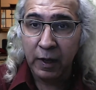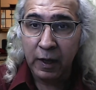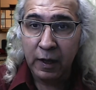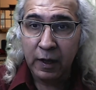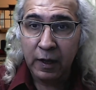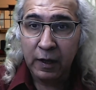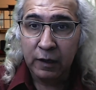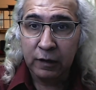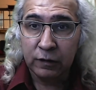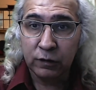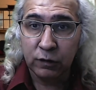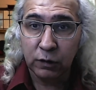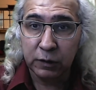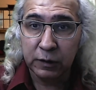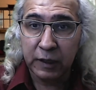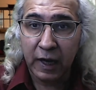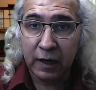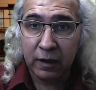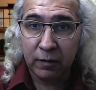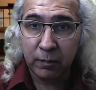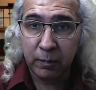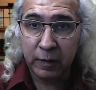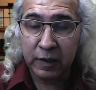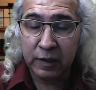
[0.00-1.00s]
So
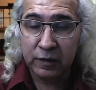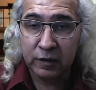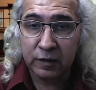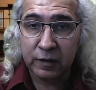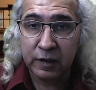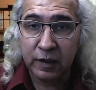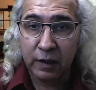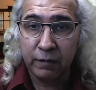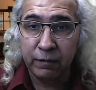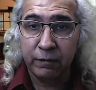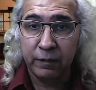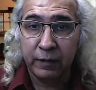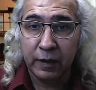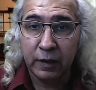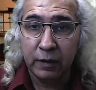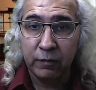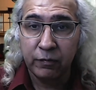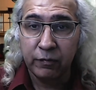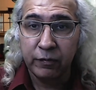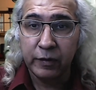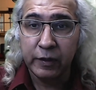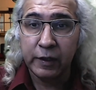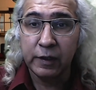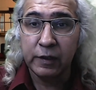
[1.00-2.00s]
that means different
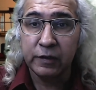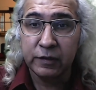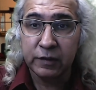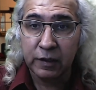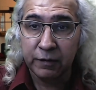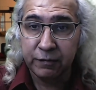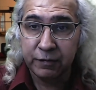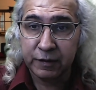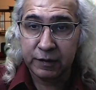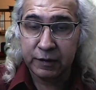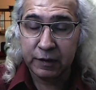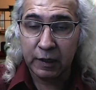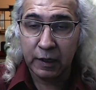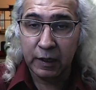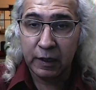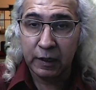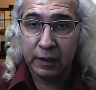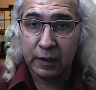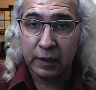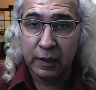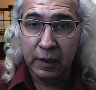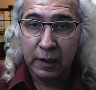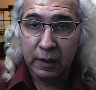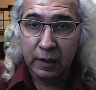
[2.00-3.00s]
fields of
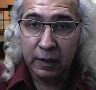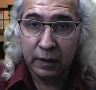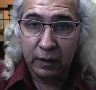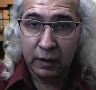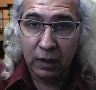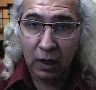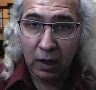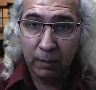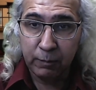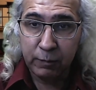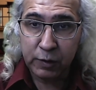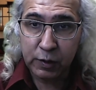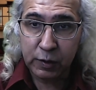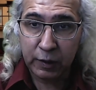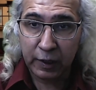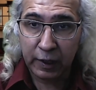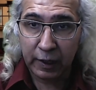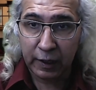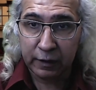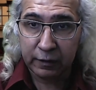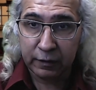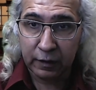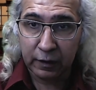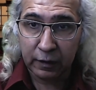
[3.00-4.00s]
study come
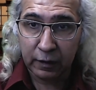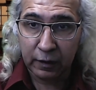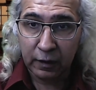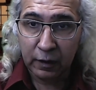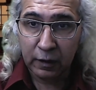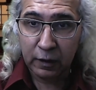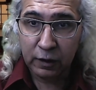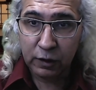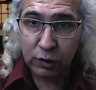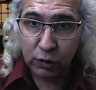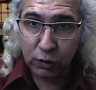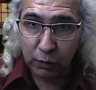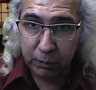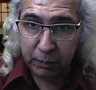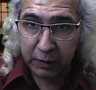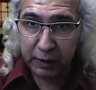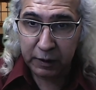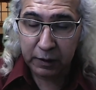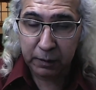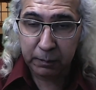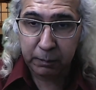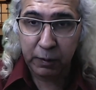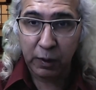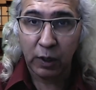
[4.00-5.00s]
together to
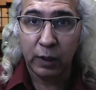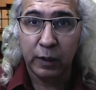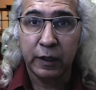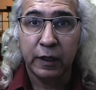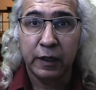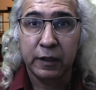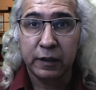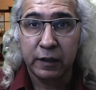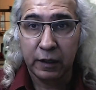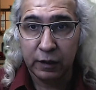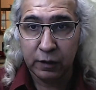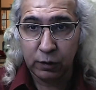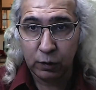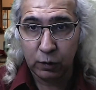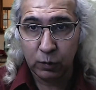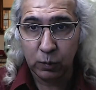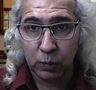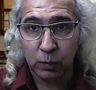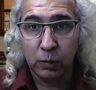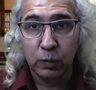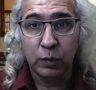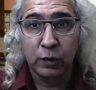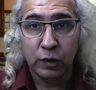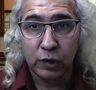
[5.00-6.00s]
bear upon it and
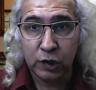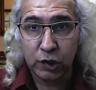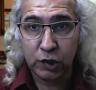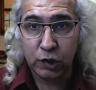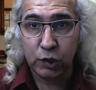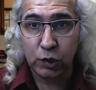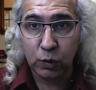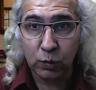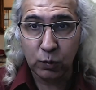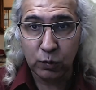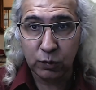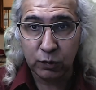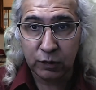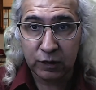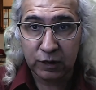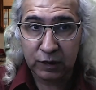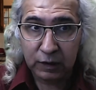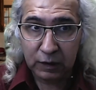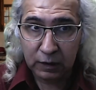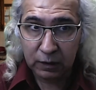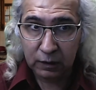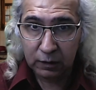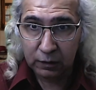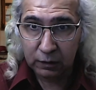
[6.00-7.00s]
to use
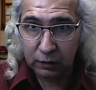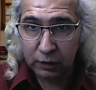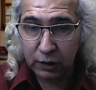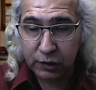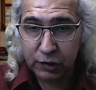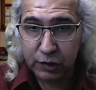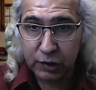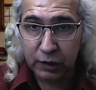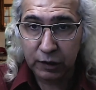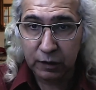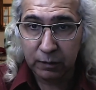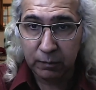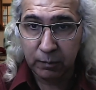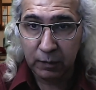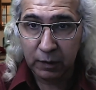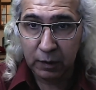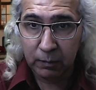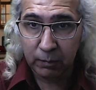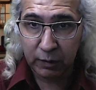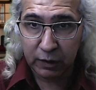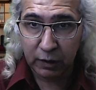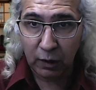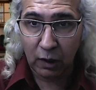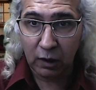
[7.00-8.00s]
the term,
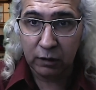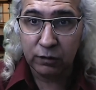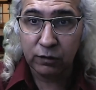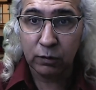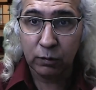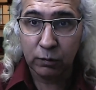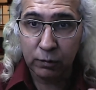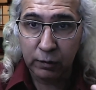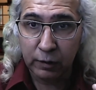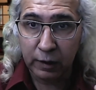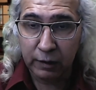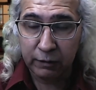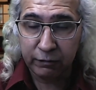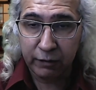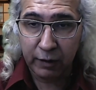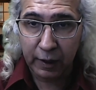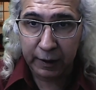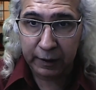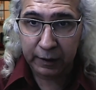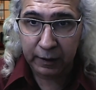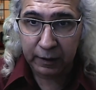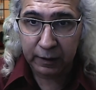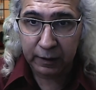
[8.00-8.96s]
but also to define it.